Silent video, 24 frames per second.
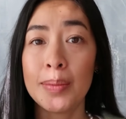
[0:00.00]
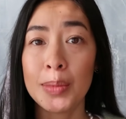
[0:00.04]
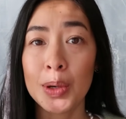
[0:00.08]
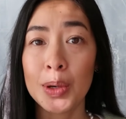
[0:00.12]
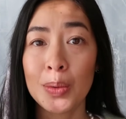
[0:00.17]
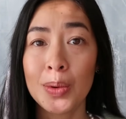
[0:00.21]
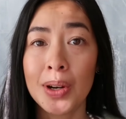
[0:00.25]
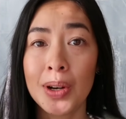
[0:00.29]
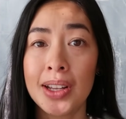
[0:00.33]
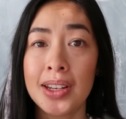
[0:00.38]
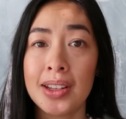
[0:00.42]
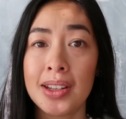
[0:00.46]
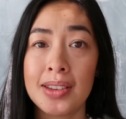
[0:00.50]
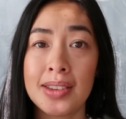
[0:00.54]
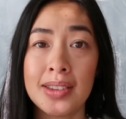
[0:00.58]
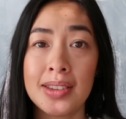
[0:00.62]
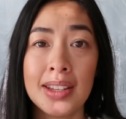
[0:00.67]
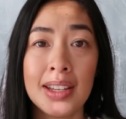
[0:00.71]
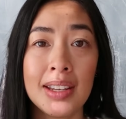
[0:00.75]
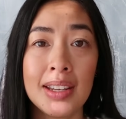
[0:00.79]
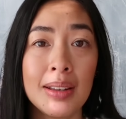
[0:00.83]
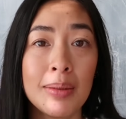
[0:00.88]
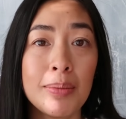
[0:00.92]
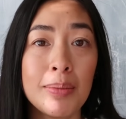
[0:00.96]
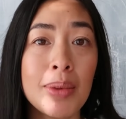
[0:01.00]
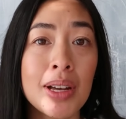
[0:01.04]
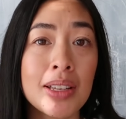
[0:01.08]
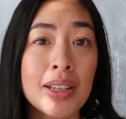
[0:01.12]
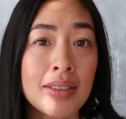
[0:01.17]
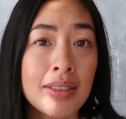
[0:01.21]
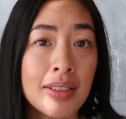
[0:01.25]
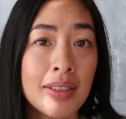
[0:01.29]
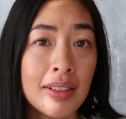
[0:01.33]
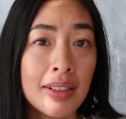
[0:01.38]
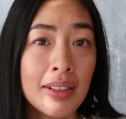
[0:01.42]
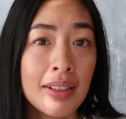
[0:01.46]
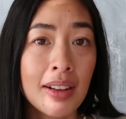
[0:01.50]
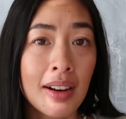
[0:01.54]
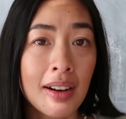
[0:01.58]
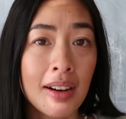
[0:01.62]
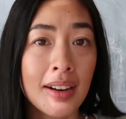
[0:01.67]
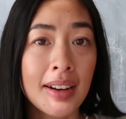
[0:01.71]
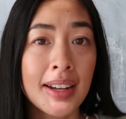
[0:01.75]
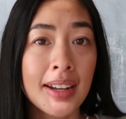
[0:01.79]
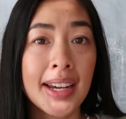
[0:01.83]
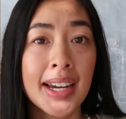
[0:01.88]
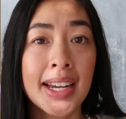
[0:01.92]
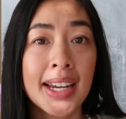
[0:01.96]
Number 1 is the Basil
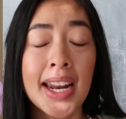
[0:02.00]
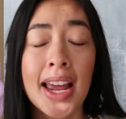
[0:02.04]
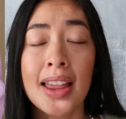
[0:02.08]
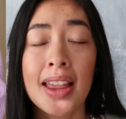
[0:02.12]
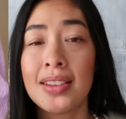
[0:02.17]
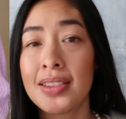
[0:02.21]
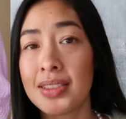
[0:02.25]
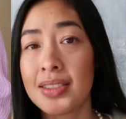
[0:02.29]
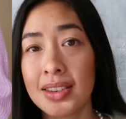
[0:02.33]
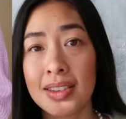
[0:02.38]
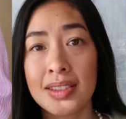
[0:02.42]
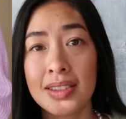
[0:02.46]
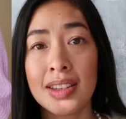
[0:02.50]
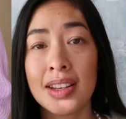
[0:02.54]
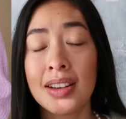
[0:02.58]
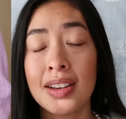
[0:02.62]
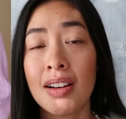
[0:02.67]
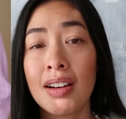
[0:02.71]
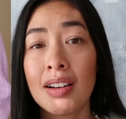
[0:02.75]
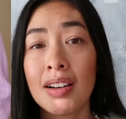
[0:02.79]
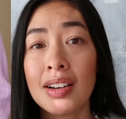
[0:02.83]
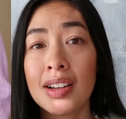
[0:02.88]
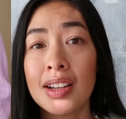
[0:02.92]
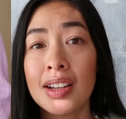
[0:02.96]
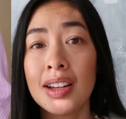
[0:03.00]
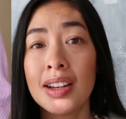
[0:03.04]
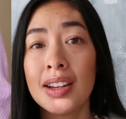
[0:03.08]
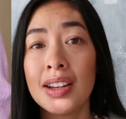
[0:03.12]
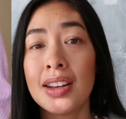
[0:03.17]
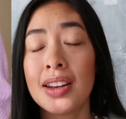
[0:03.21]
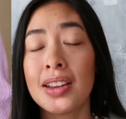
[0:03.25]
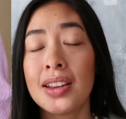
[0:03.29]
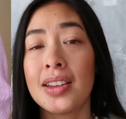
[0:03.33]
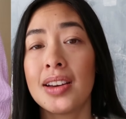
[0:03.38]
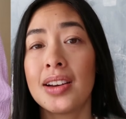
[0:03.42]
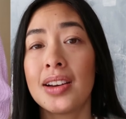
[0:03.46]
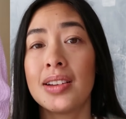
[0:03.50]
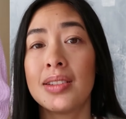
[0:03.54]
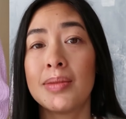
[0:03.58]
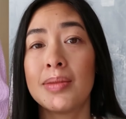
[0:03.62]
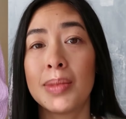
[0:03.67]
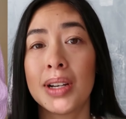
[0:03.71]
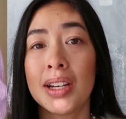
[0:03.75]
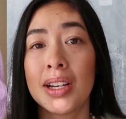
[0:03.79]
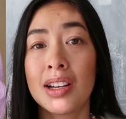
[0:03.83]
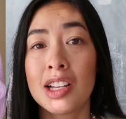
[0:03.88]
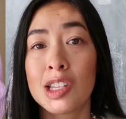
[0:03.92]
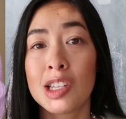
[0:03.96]
Cardigan. This is the cardigan
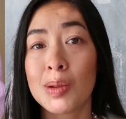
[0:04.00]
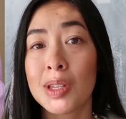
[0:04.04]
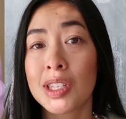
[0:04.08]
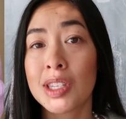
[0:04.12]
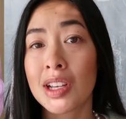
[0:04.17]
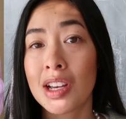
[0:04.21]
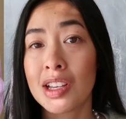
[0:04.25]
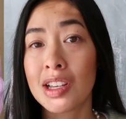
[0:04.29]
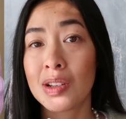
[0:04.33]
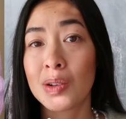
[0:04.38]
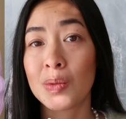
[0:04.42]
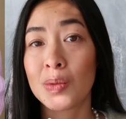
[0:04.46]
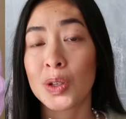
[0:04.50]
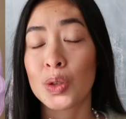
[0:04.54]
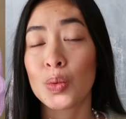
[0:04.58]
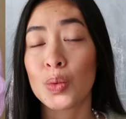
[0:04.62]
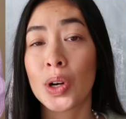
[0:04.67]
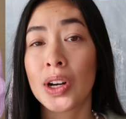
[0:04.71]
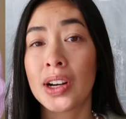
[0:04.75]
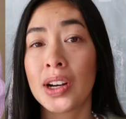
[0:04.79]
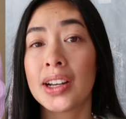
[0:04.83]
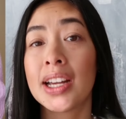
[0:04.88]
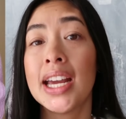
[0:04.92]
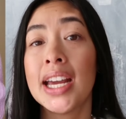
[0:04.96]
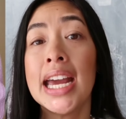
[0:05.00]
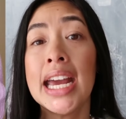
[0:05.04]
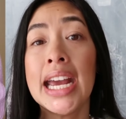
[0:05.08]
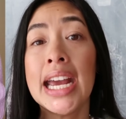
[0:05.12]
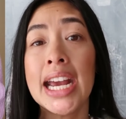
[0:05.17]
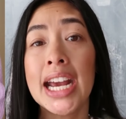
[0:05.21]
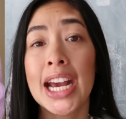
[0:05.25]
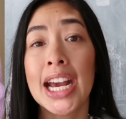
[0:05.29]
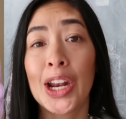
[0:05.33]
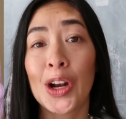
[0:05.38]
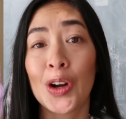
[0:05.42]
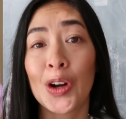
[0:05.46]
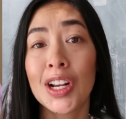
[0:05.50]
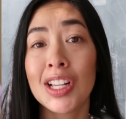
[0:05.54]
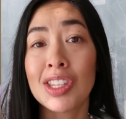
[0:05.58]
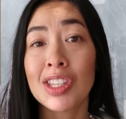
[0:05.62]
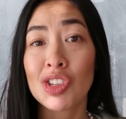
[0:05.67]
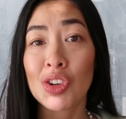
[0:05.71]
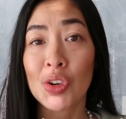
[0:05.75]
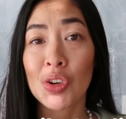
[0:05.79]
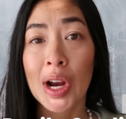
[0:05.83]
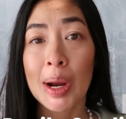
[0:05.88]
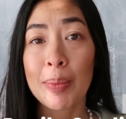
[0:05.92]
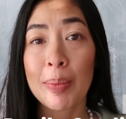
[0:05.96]
that my husband's cousin was wearing in her
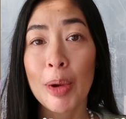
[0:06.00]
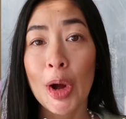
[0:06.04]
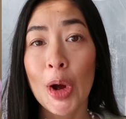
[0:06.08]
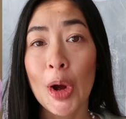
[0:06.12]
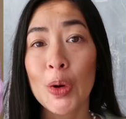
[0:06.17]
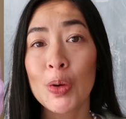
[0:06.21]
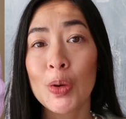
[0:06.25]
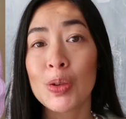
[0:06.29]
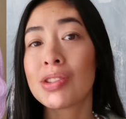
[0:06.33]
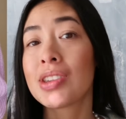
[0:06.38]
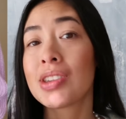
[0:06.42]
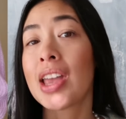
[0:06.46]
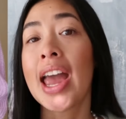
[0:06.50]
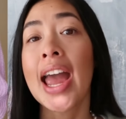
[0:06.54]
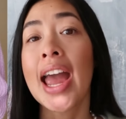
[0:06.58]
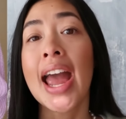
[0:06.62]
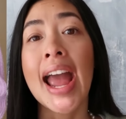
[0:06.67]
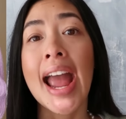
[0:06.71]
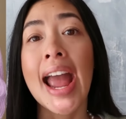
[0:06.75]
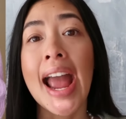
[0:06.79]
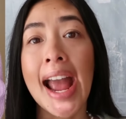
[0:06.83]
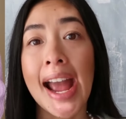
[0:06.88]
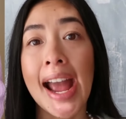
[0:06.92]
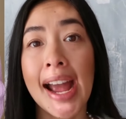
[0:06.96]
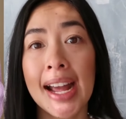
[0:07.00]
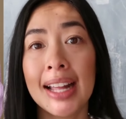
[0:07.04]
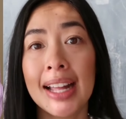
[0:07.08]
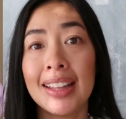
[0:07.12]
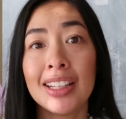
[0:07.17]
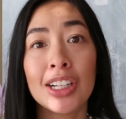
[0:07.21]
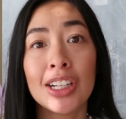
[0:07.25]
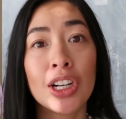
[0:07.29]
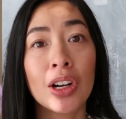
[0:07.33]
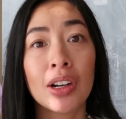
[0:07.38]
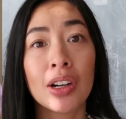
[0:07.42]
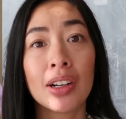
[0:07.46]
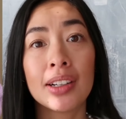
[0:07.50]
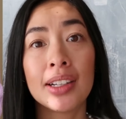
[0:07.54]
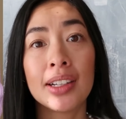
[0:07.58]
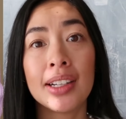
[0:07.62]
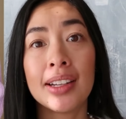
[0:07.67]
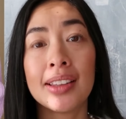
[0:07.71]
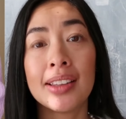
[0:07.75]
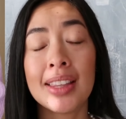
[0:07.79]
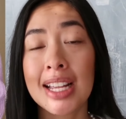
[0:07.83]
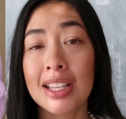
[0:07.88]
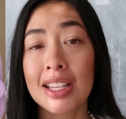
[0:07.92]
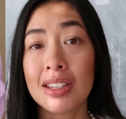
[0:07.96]
Instagram post, and the
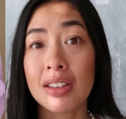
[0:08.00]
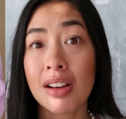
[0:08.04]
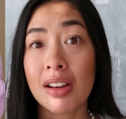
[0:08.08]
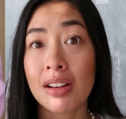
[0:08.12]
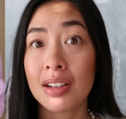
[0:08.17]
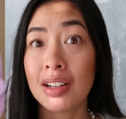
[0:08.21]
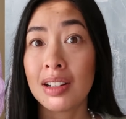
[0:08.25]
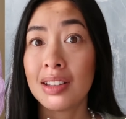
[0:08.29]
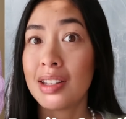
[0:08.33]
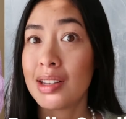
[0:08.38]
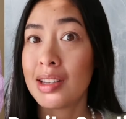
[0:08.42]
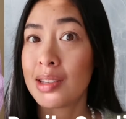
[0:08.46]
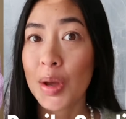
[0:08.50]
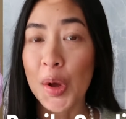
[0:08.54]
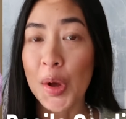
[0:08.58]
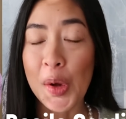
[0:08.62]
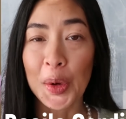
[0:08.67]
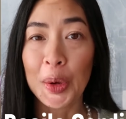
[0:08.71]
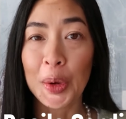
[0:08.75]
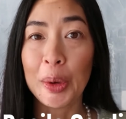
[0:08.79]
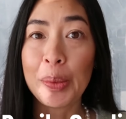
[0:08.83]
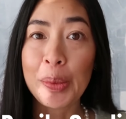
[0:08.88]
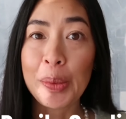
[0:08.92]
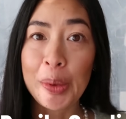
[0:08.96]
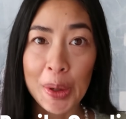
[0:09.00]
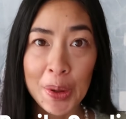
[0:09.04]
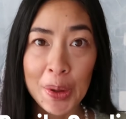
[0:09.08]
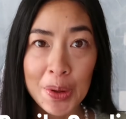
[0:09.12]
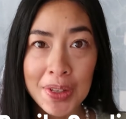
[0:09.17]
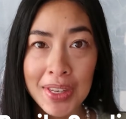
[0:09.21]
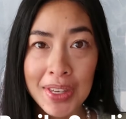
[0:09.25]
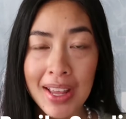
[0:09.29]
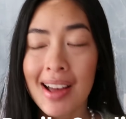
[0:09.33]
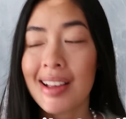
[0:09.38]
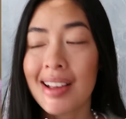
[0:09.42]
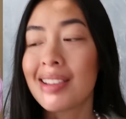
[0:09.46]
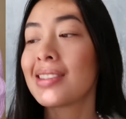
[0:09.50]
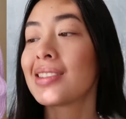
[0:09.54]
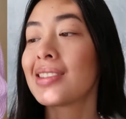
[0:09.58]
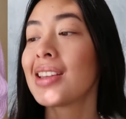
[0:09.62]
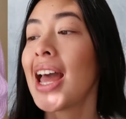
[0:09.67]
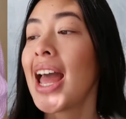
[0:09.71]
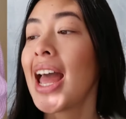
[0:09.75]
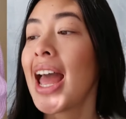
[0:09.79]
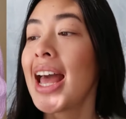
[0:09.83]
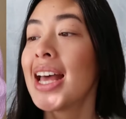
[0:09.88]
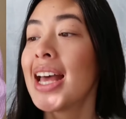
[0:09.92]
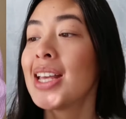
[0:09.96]
cardigan that started this whole process.